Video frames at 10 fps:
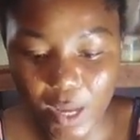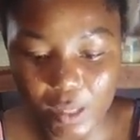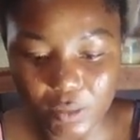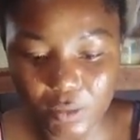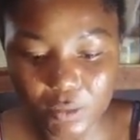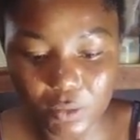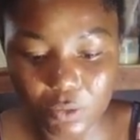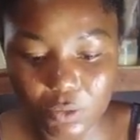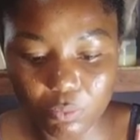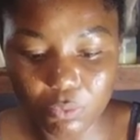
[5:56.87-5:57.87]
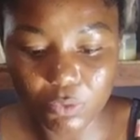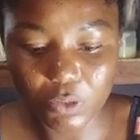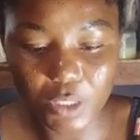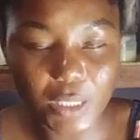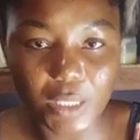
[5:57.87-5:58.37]
and your
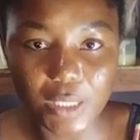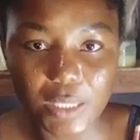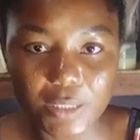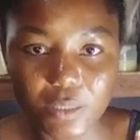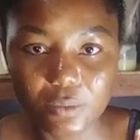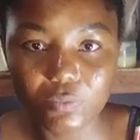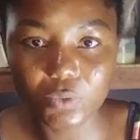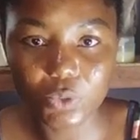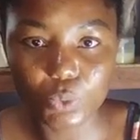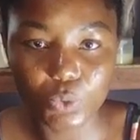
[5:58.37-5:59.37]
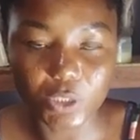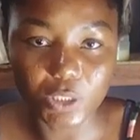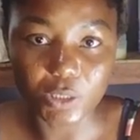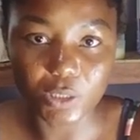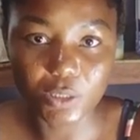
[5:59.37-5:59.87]
product can last even 2
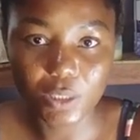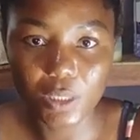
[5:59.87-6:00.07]
years